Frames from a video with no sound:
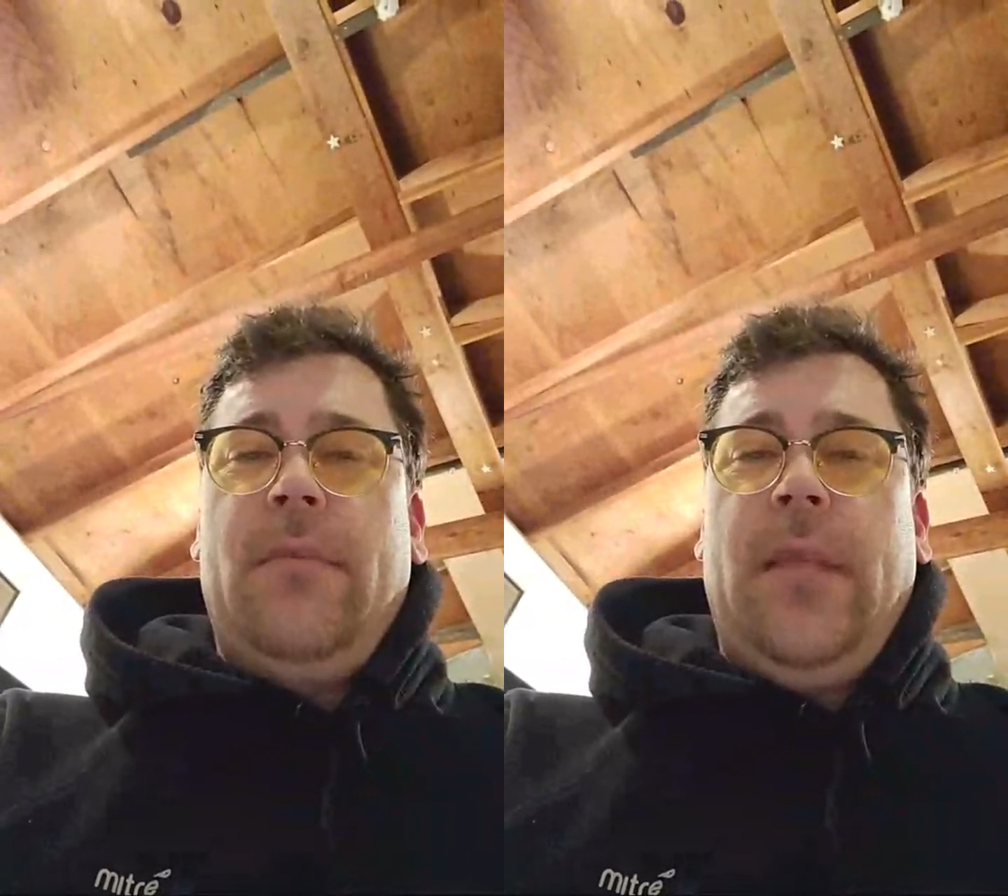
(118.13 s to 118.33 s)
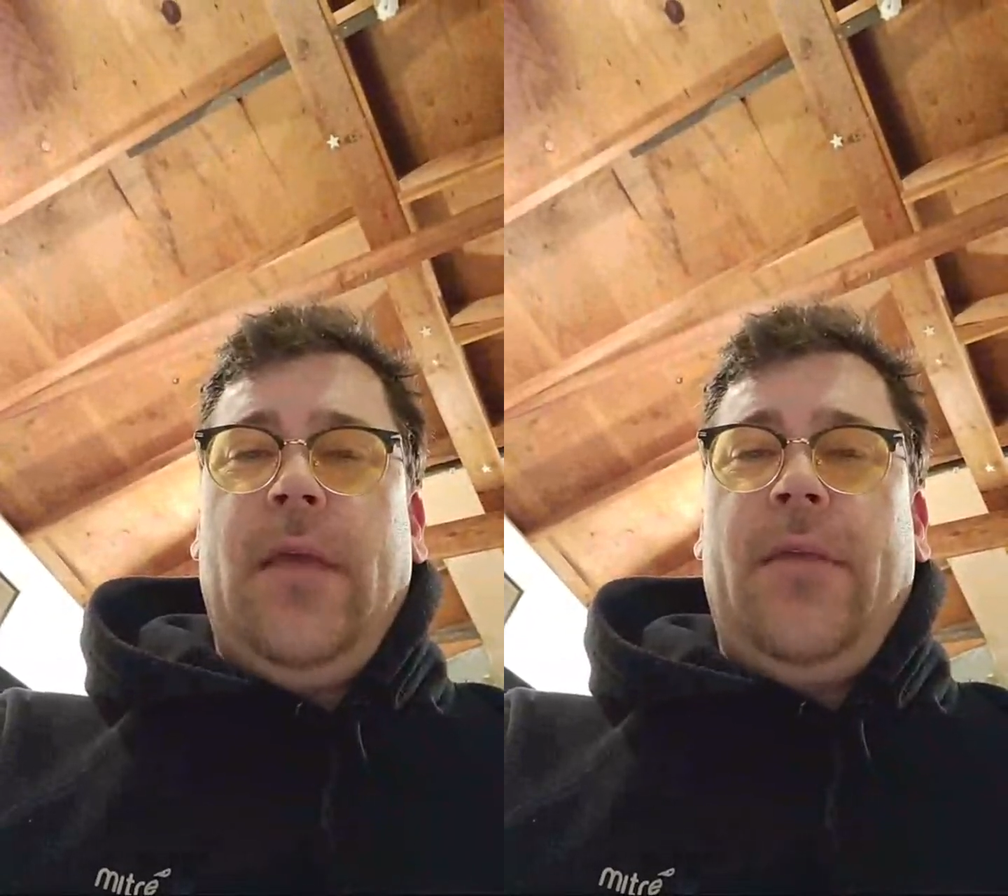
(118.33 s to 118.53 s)

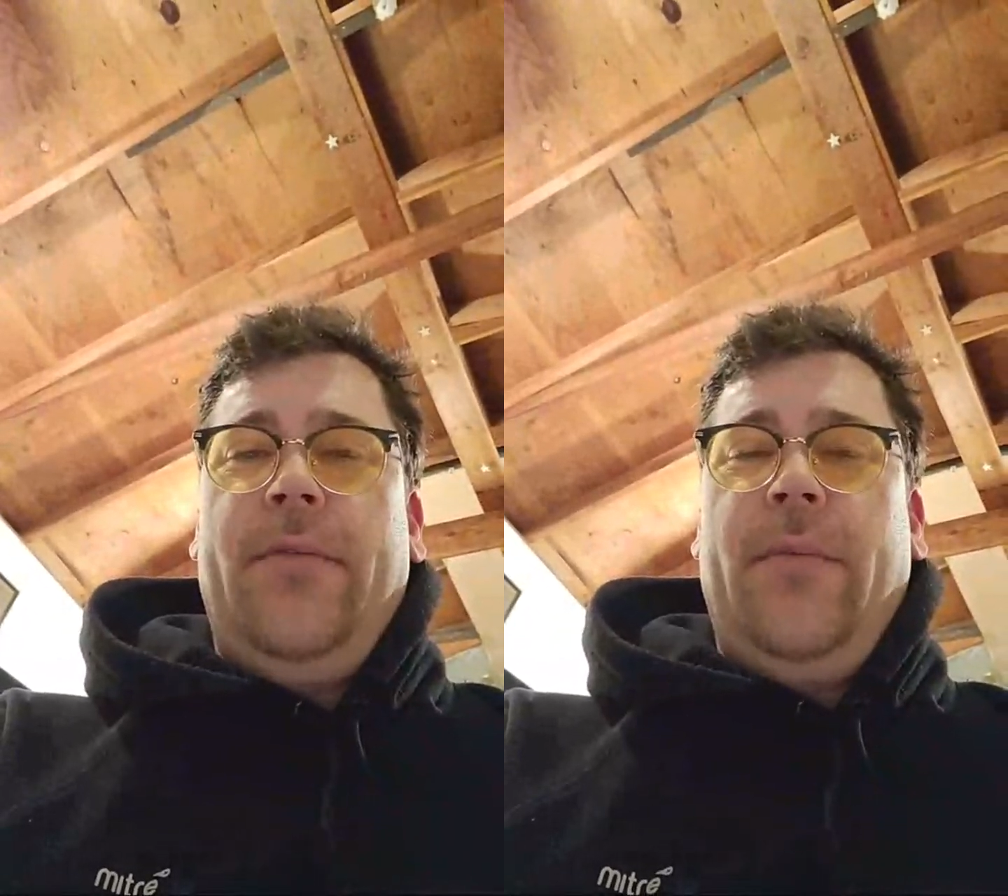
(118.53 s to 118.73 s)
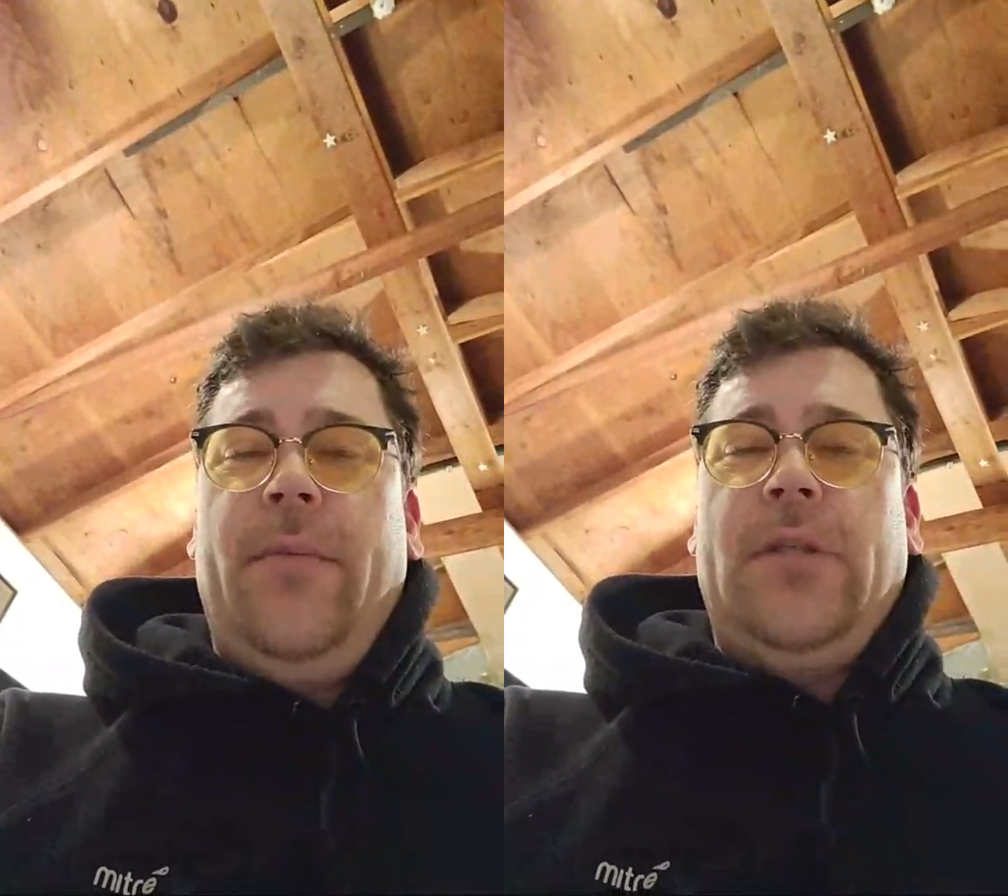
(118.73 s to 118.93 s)
get the
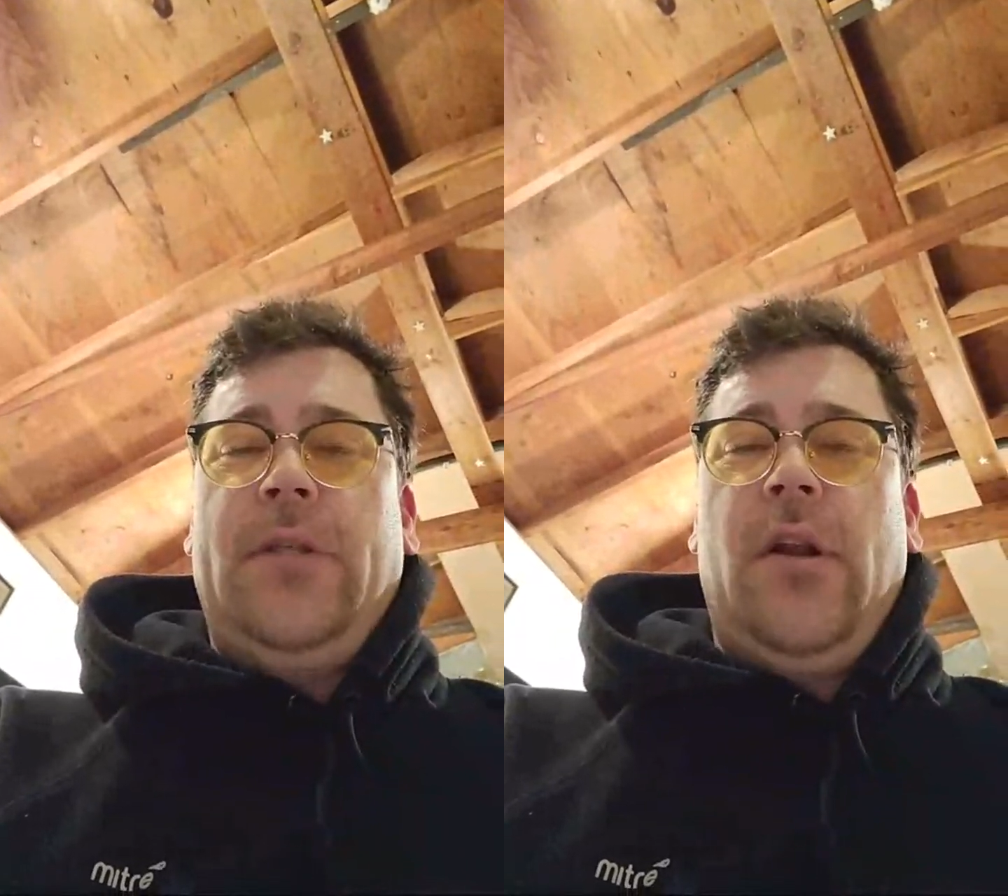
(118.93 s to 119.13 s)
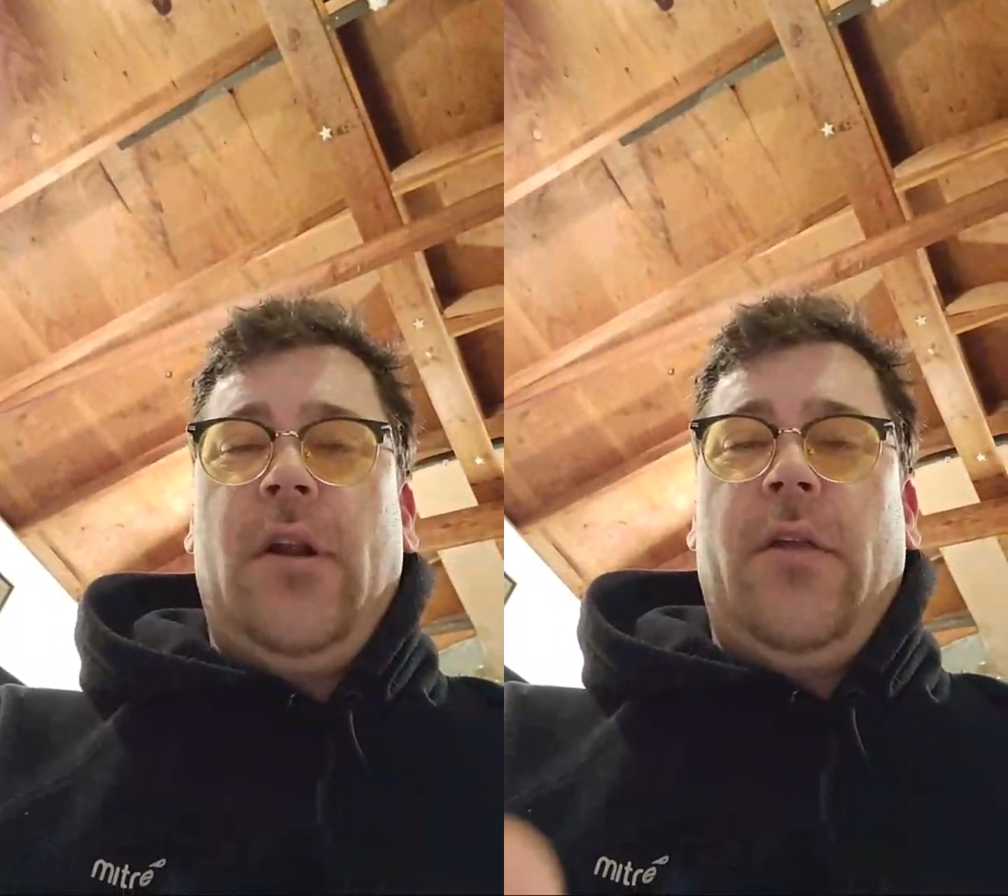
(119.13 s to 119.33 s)

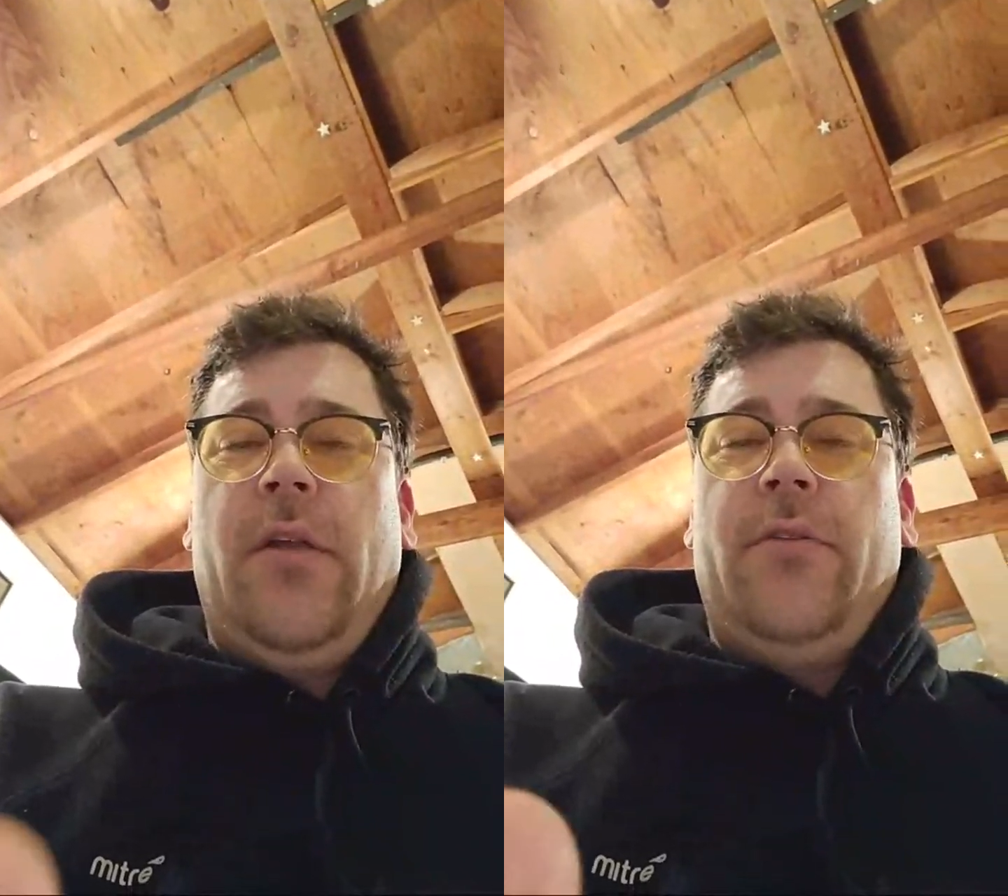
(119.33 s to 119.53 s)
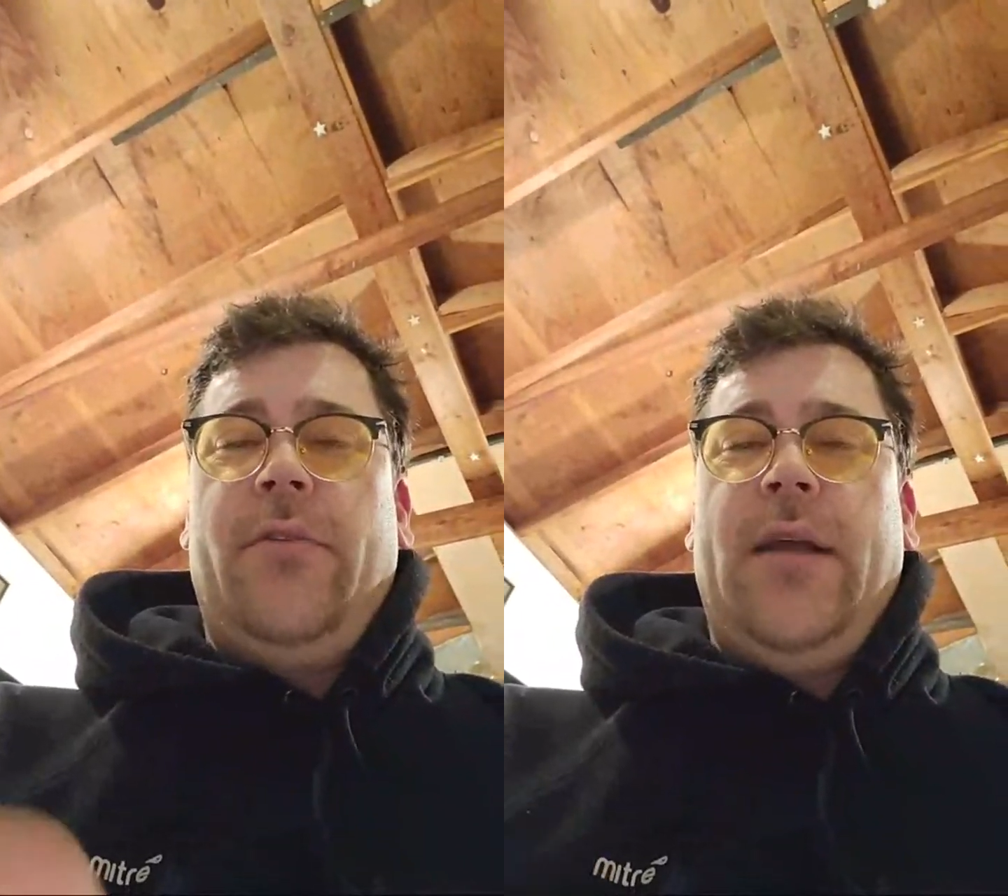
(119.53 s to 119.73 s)
information on another
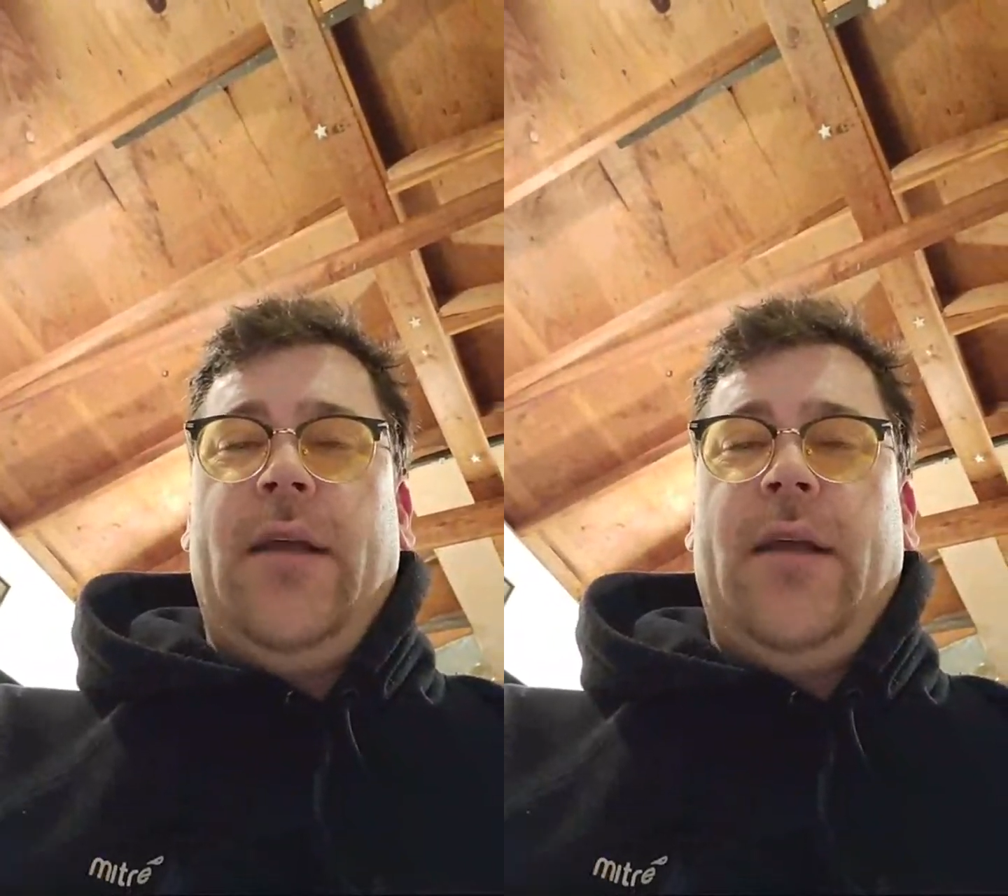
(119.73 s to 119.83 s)
device